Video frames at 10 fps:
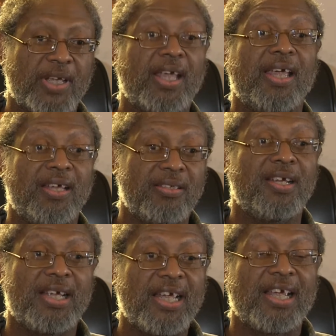And
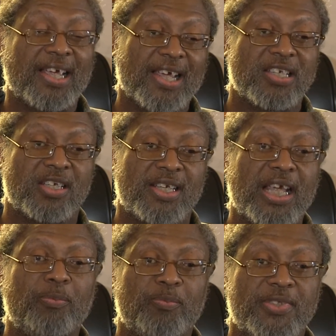as the
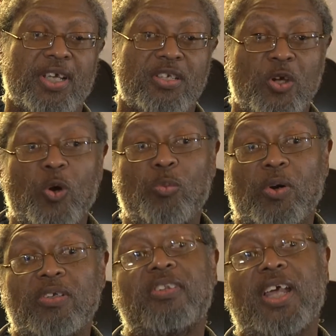name says,
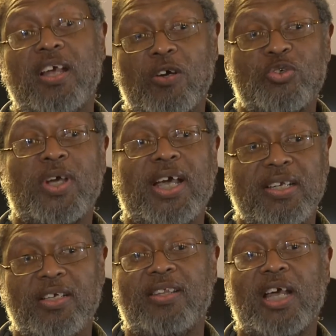homeward, they are trying
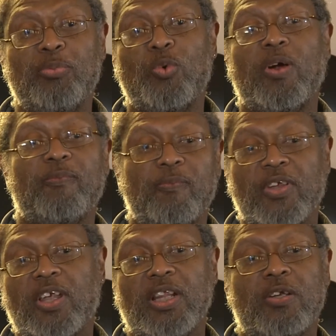to, at that point,
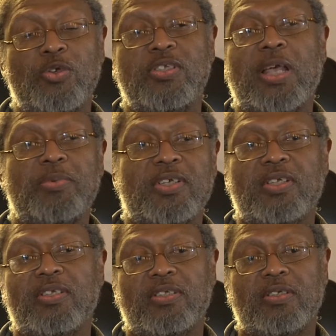get their steps
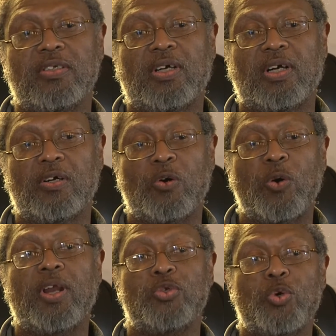
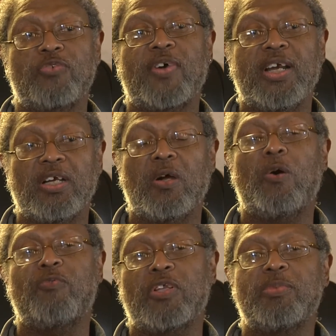oriented towards finding a
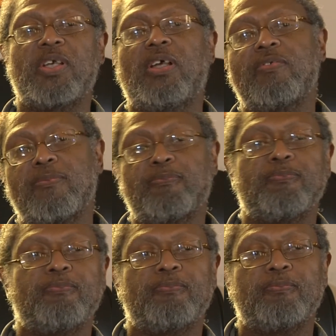home for themselves
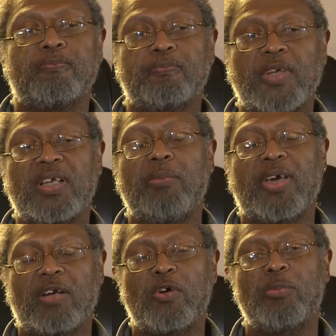and coming
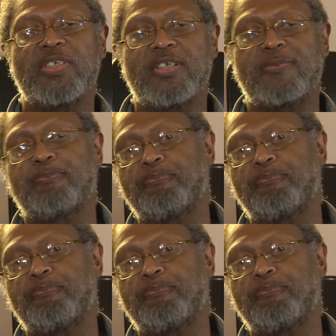out of homelessness.